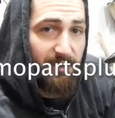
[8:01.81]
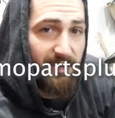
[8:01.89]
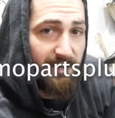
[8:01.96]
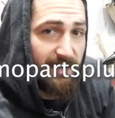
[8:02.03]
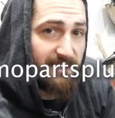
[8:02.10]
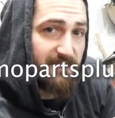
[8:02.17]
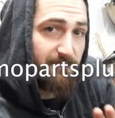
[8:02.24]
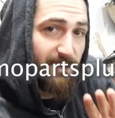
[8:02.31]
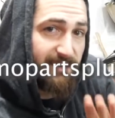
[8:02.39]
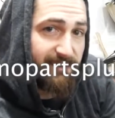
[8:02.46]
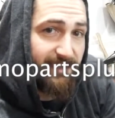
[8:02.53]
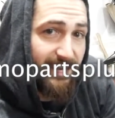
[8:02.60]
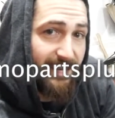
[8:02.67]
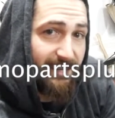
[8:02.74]
could get you
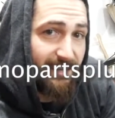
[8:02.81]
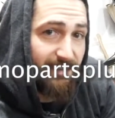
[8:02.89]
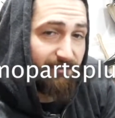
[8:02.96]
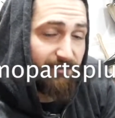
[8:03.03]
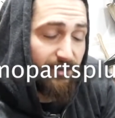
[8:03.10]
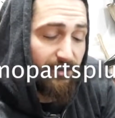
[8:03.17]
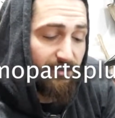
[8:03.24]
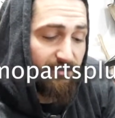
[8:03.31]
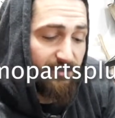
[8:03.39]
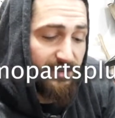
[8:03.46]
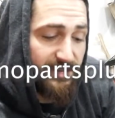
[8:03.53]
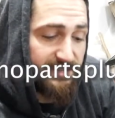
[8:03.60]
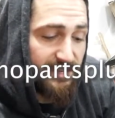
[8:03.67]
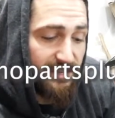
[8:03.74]
basically anything for
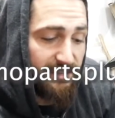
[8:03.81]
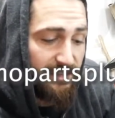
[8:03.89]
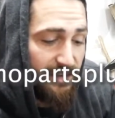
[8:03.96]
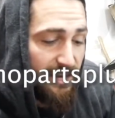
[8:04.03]
Nissan.